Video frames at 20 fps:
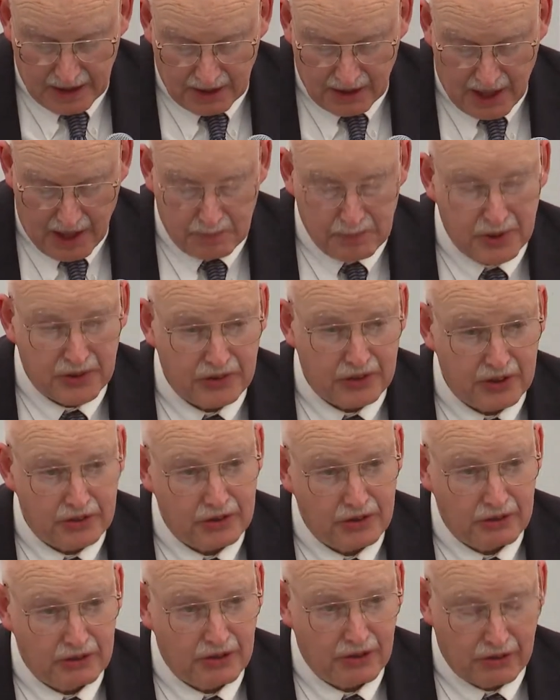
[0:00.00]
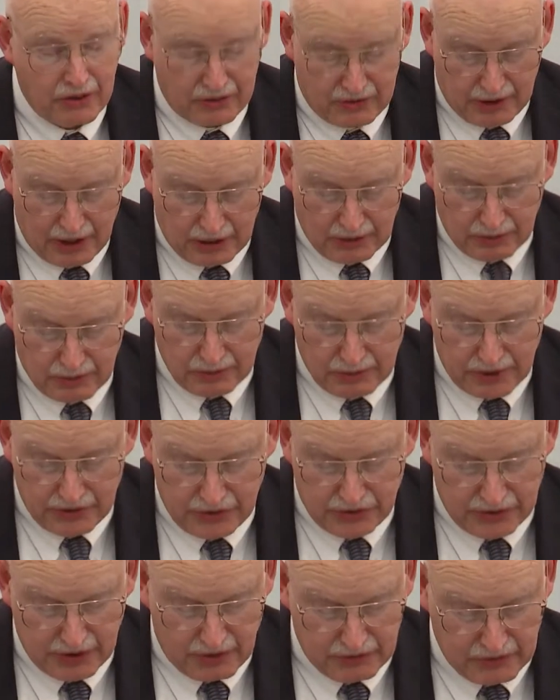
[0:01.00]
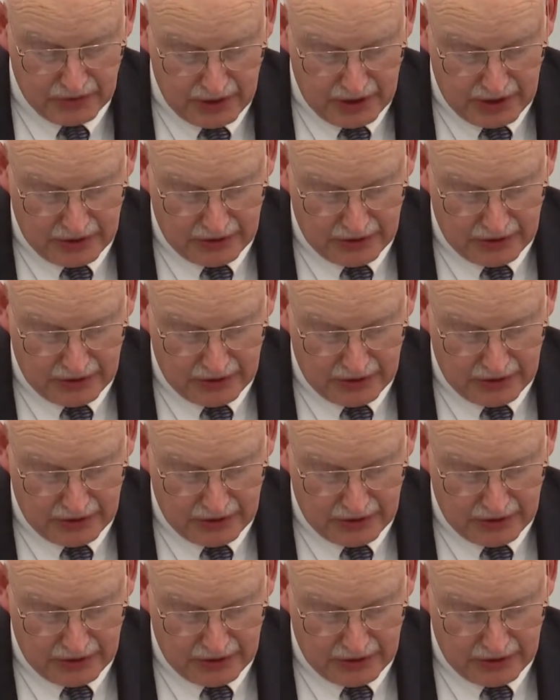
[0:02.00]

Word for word: In opposition to the terrorists of